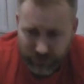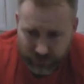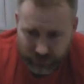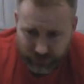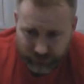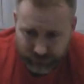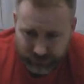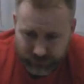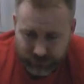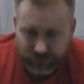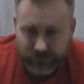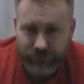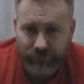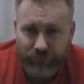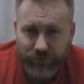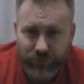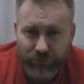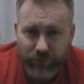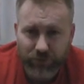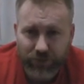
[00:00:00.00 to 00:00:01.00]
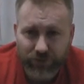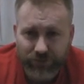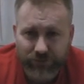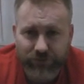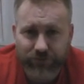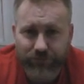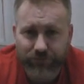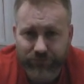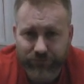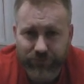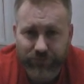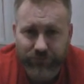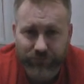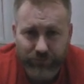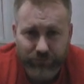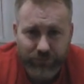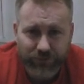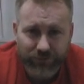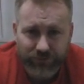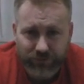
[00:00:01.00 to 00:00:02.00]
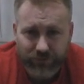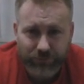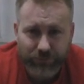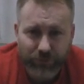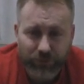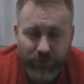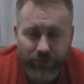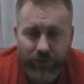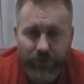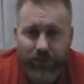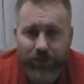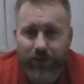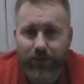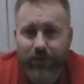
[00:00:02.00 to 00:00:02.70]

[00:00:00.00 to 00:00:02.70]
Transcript: and I'm doing some rewrites of different bits of the book.